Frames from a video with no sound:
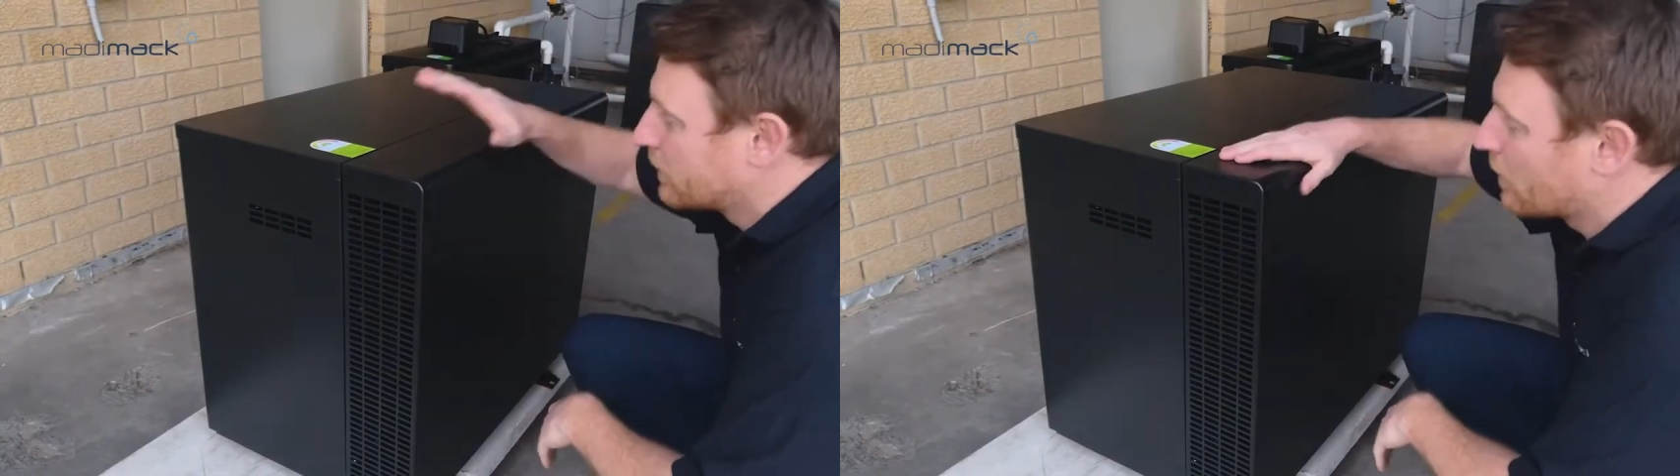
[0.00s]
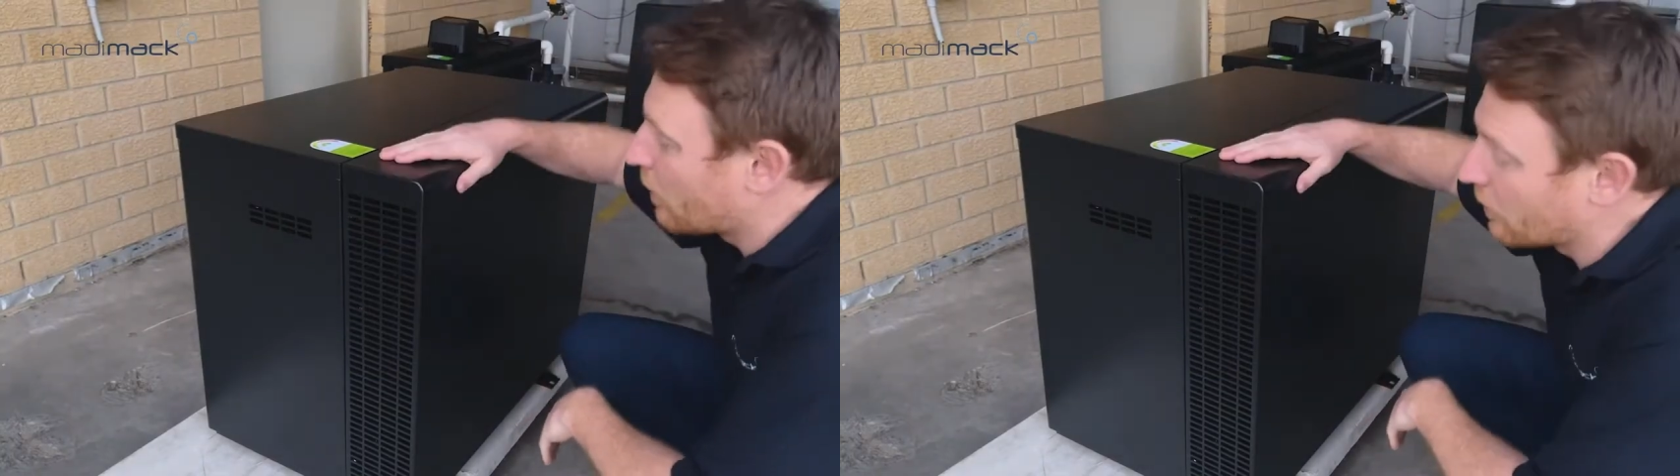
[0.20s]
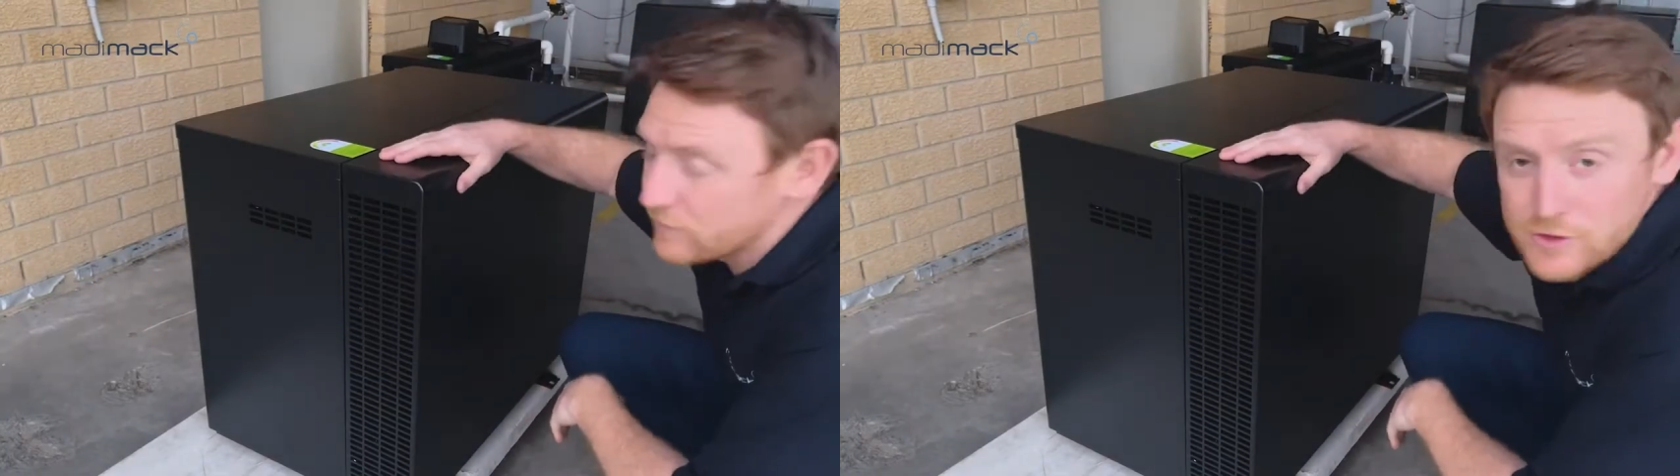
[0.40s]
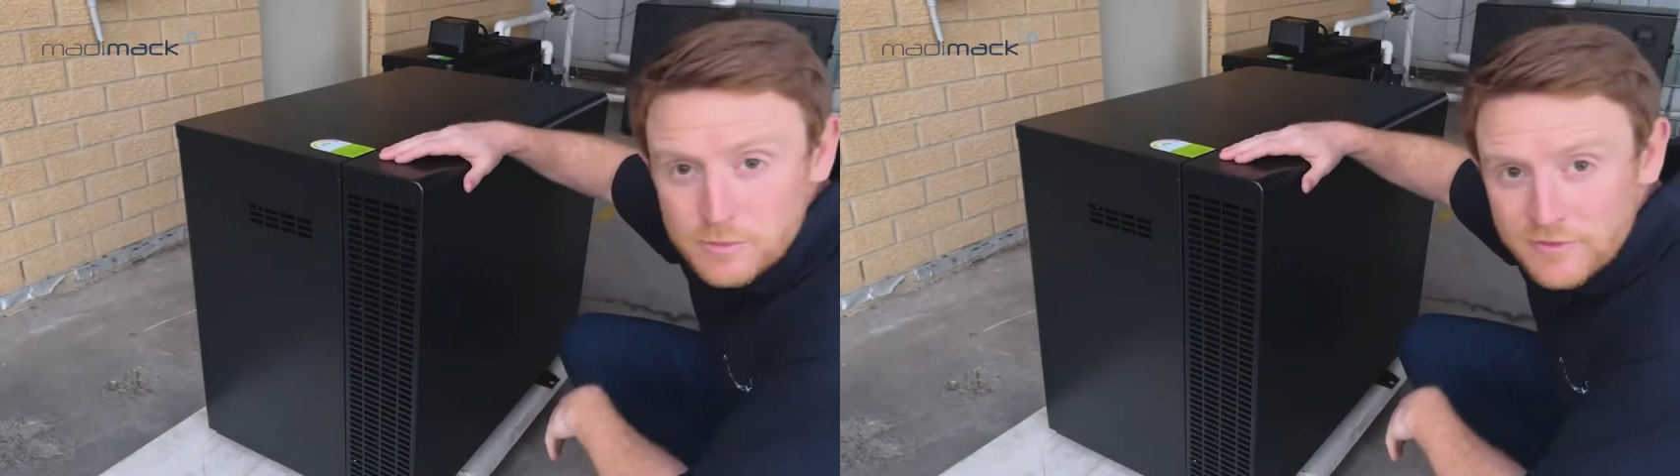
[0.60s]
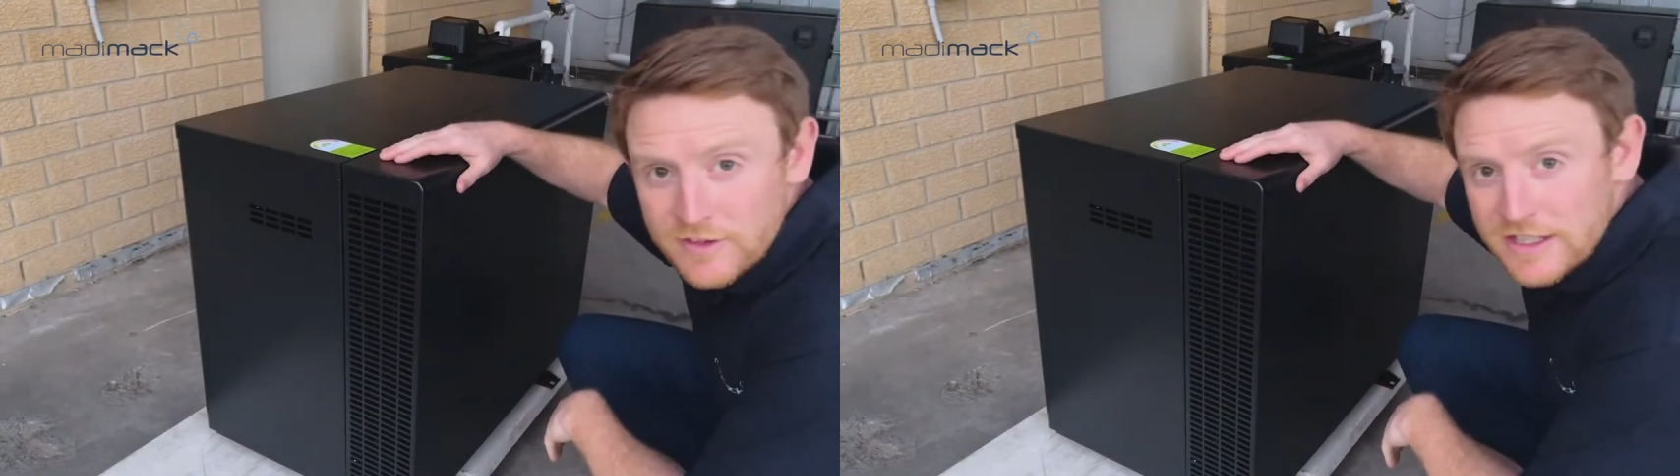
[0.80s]
of
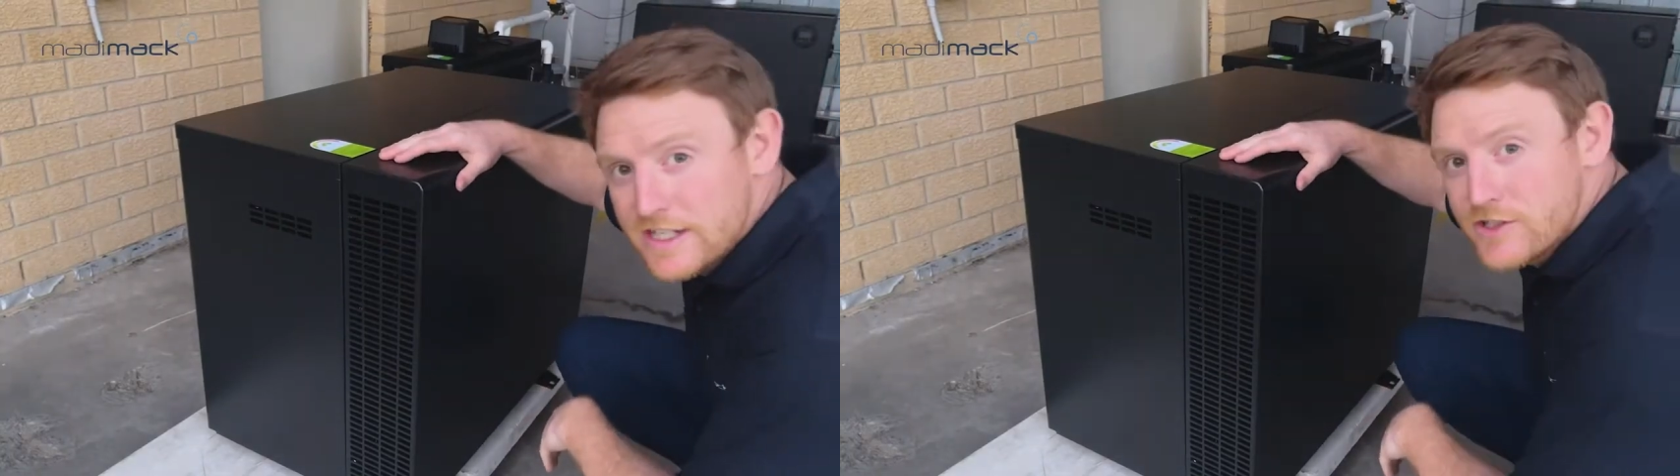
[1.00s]
some of the